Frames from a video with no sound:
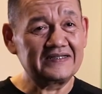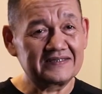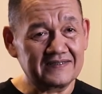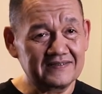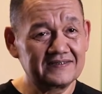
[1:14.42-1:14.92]
and
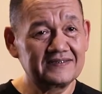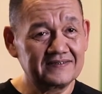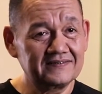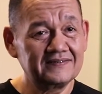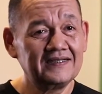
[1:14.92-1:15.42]
starts
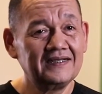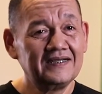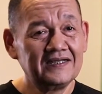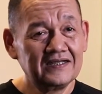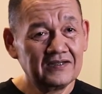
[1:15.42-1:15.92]
to
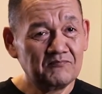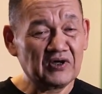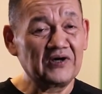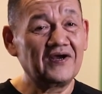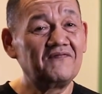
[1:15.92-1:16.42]

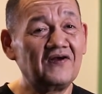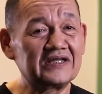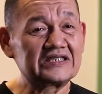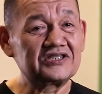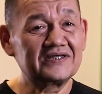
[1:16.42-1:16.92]
burn off all
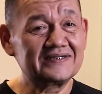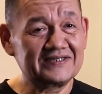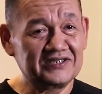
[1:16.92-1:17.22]
the sugars